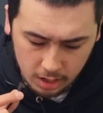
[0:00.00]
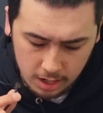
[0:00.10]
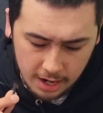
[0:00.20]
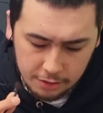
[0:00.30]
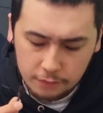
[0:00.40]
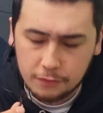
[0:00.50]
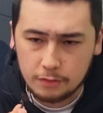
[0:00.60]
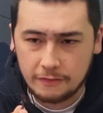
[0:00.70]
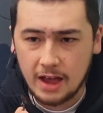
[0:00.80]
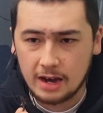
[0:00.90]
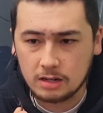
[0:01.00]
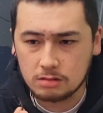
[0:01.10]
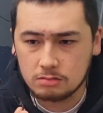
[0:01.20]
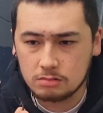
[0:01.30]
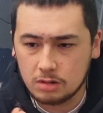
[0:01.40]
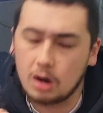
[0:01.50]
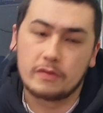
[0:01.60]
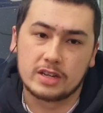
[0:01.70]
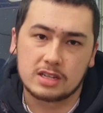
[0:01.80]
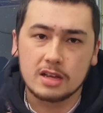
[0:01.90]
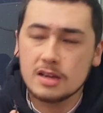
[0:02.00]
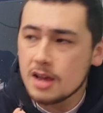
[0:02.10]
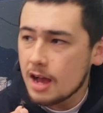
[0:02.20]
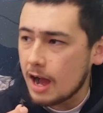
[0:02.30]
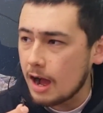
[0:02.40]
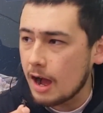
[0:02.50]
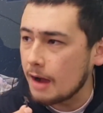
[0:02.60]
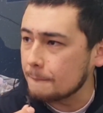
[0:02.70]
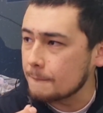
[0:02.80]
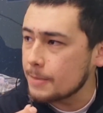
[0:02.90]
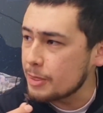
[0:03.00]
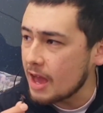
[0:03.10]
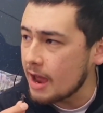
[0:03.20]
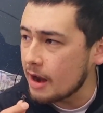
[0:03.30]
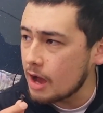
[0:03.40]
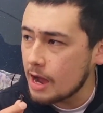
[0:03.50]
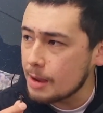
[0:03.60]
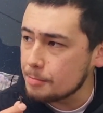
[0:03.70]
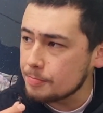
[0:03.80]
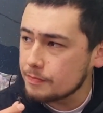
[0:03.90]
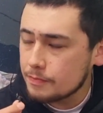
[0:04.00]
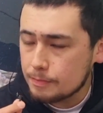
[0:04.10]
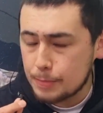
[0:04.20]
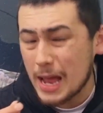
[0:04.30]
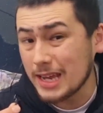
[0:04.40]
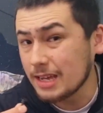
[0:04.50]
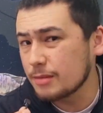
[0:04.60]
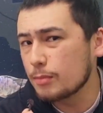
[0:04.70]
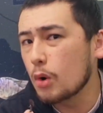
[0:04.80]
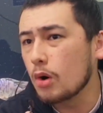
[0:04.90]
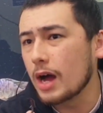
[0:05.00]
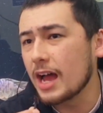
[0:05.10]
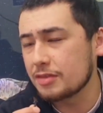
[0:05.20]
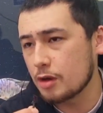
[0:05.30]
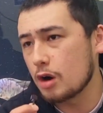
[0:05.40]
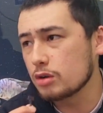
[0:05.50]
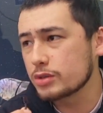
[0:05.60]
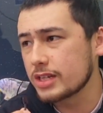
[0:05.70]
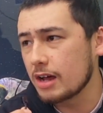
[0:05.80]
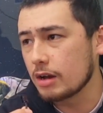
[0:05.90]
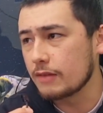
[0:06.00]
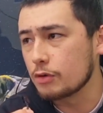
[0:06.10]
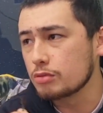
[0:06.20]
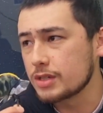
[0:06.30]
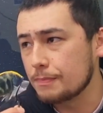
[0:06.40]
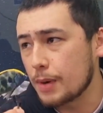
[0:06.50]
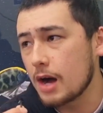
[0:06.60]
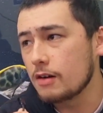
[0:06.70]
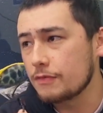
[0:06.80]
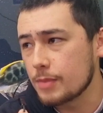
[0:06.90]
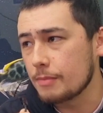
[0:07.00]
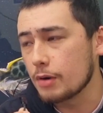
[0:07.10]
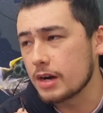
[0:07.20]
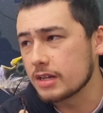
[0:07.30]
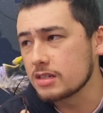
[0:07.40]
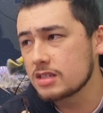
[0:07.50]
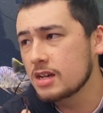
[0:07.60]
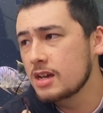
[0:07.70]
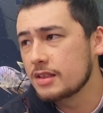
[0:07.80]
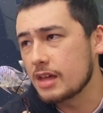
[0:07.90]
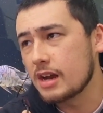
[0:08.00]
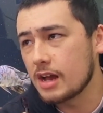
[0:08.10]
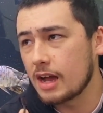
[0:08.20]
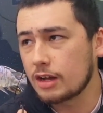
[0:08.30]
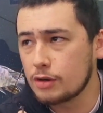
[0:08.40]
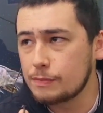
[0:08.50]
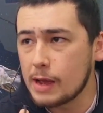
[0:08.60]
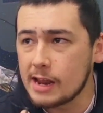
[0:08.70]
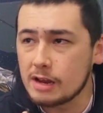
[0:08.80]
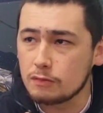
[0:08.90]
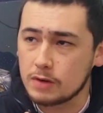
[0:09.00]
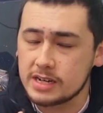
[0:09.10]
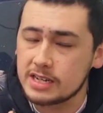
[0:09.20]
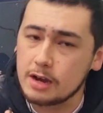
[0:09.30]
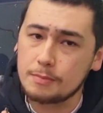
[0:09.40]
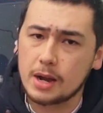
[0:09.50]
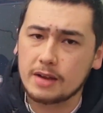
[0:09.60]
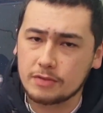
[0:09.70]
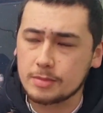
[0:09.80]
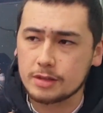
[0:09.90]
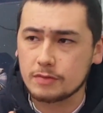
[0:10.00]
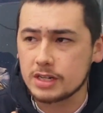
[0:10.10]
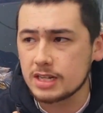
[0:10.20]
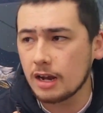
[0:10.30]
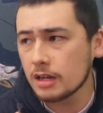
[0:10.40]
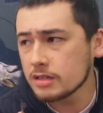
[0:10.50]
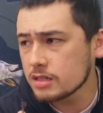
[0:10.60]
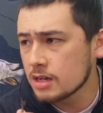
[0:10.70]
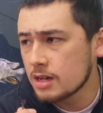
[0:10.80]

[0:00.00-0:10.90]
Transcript: I know for a fact, obviously, that I'm paying more at the wholesale level to buy off my breeders than I could pay retail, buying from other retailers.